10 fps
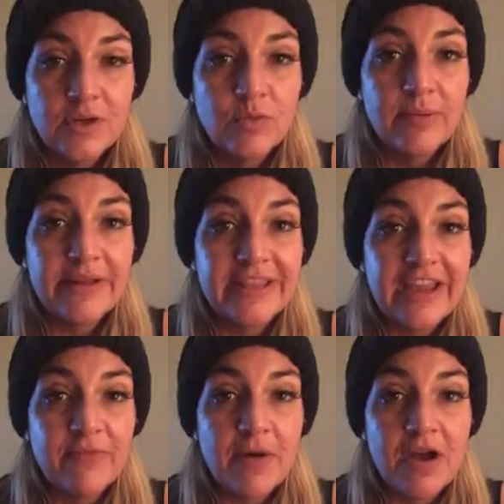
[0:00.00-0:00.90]
What about the
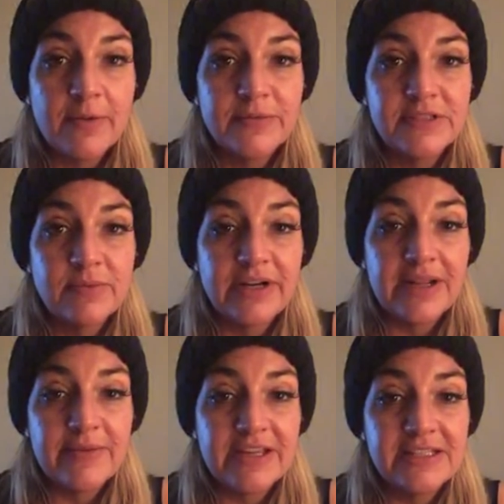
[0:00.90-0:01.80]
F-bombs? What did I
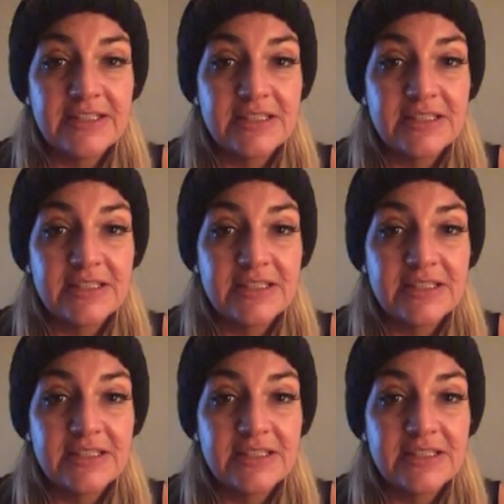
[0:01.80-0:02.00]
miss?